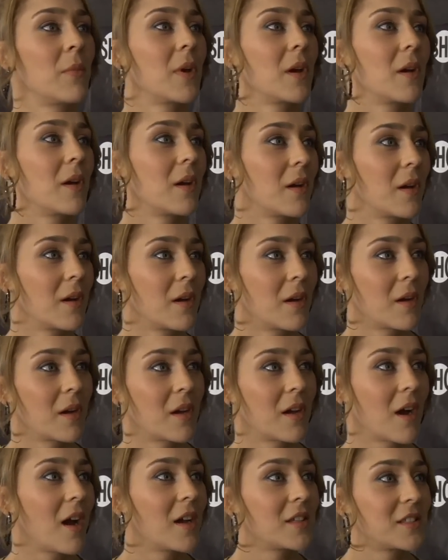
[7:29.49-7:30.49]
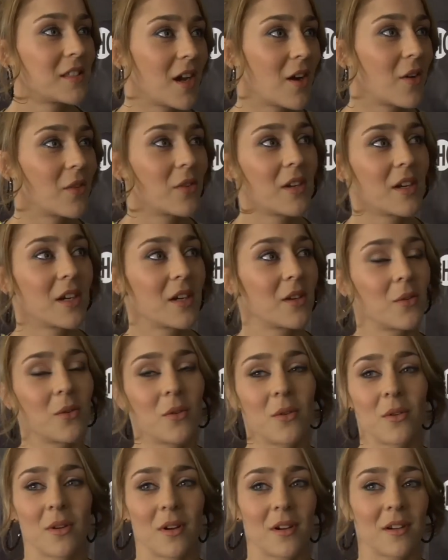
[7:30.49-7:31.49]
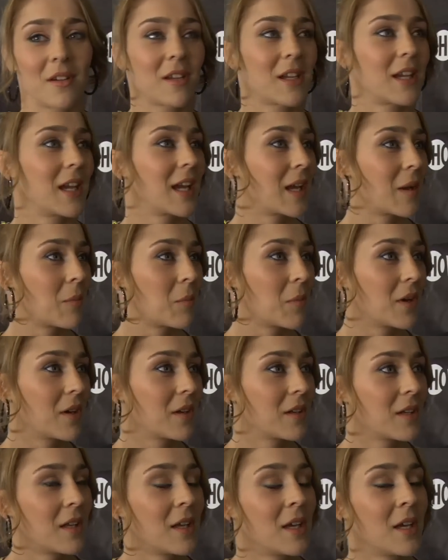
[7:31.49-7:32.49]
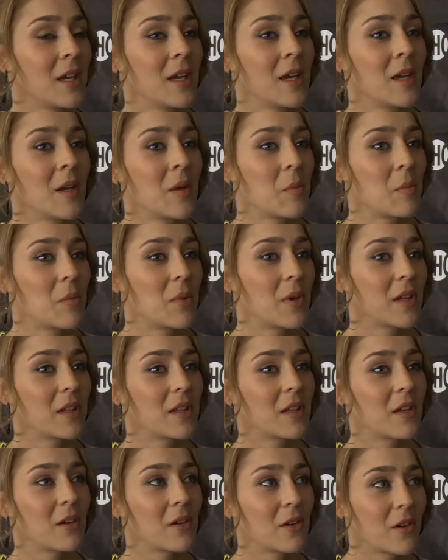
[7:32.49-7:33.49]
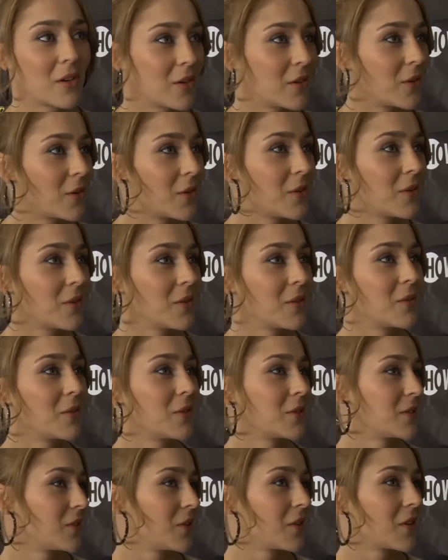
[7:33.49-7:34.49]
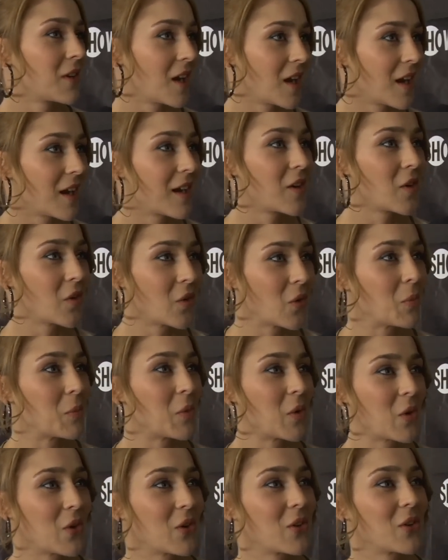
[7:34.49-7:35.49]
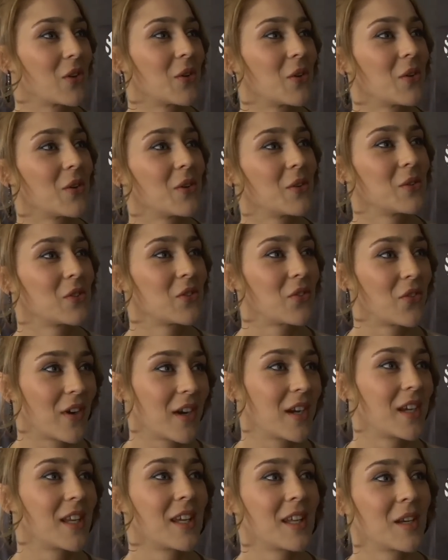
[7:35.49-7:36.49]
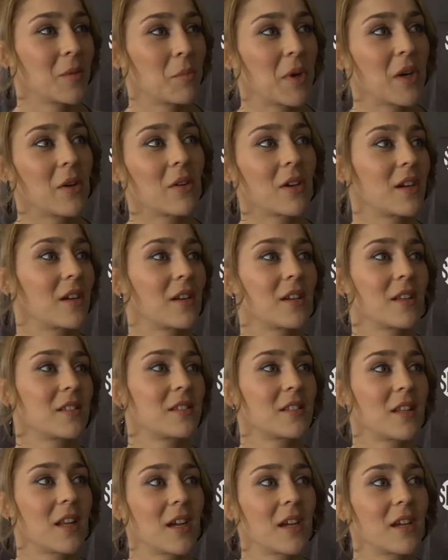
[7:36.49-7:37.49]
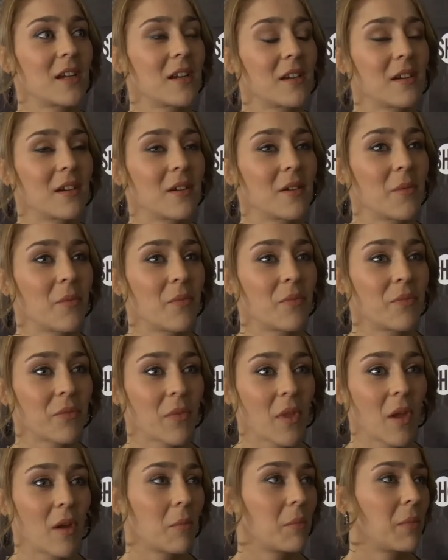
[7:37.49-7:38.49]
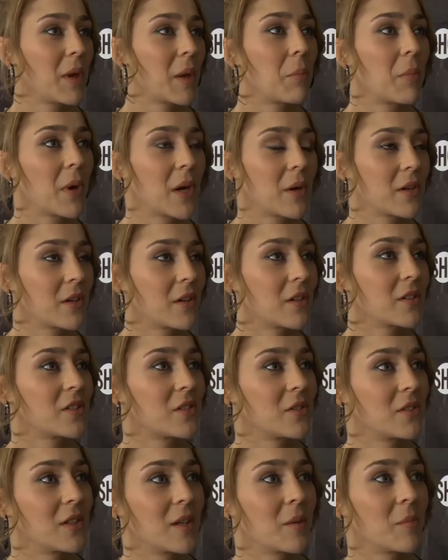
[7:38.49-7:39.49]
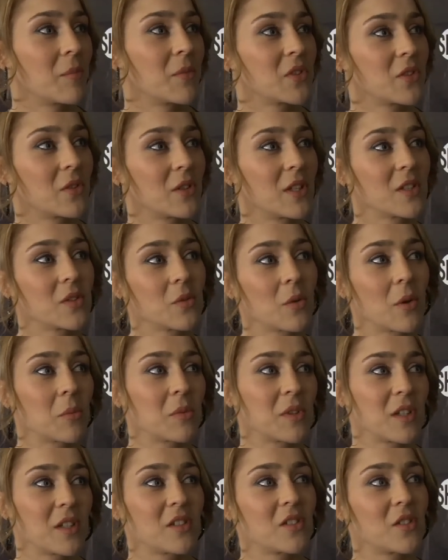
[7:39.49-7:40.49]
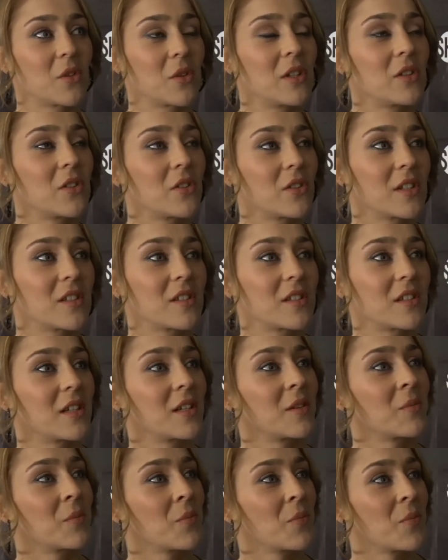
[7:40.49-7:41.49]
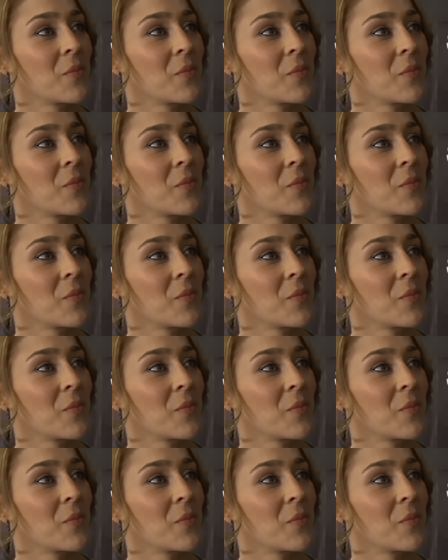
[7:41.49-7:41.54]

uh, guys out there who are kicking butt. But a girl who's looking like a normal girl who's fighting in America, that's like um, a big paradox to them. So that's why it's so interesting.